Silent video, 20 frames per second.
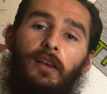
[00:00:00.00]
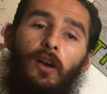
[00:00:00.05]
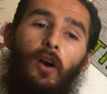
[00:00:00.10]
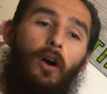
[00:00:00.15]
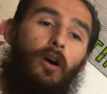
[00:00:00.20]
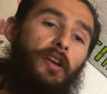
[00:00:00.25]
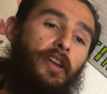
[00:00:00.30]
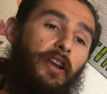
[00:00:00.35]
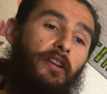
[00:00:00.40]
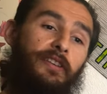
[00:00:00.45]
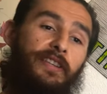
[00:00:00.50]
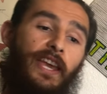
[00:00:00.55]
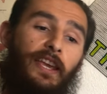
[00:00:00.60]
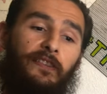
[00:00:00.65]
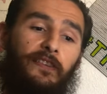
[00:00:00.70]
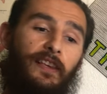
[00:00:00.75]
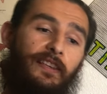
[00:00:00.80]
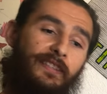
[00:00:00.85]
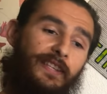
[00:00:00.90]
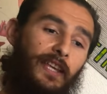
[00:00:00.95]
Oh, here, take
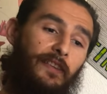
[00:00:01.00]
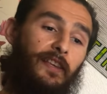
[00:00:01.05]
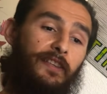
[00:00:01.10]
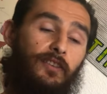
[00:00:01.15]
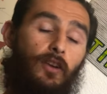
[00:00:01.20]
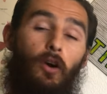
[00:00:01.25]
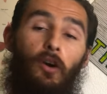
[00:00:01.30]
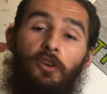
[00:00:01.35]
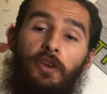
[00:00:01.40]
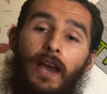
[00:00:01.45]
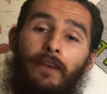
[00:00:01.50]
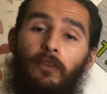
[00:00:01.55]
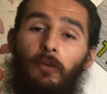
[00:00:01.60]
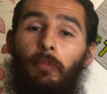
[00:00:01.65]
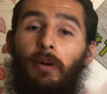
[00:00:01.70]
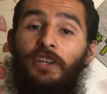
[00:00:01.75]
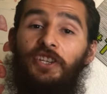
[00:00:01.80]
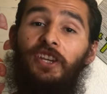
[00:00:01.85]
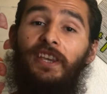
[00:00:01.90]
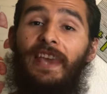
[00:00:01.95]
this, take this. Oh, you have a
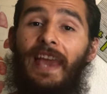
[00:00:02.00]
bunch of